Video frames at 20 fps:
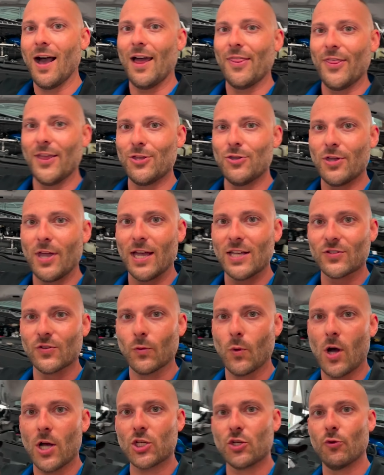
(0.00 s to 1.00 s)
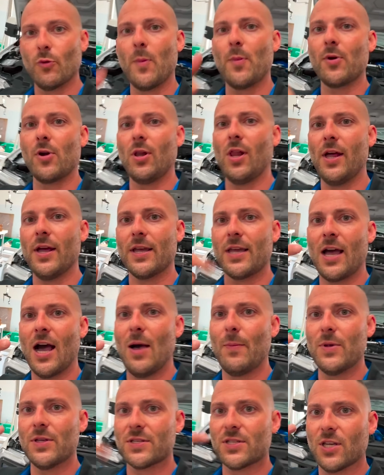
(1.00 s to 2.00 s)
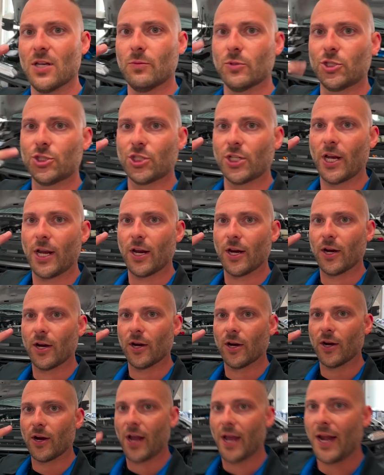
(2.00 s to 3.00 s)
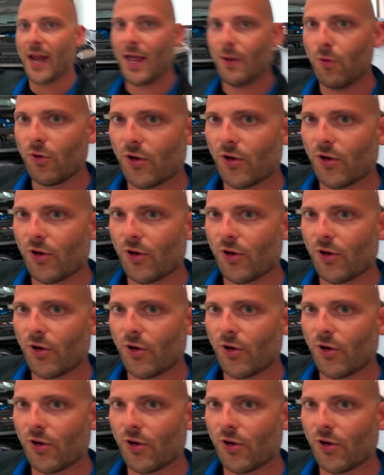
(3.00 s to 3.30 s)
I thank you guys for watching. Remember to like, comment, sub, share, and I will